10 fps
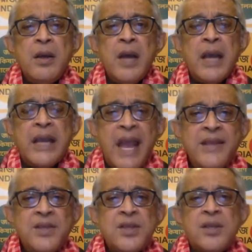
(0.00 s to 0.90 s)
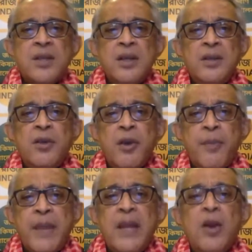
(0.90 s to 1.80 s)
against the
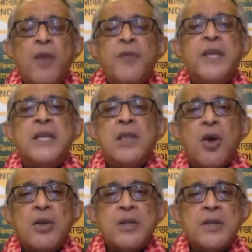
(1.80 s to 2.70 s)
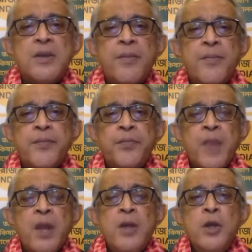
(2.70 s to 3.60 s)
repeal of these laws.
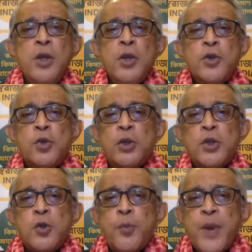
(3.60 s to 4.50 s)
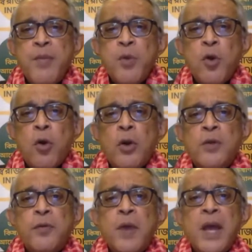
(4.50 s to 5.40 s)
So the Supreme
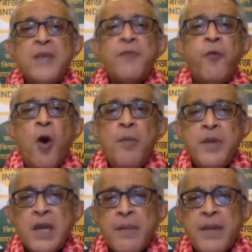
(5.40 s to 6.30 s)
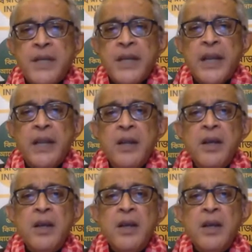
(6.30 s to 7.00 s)
Court has formed a committee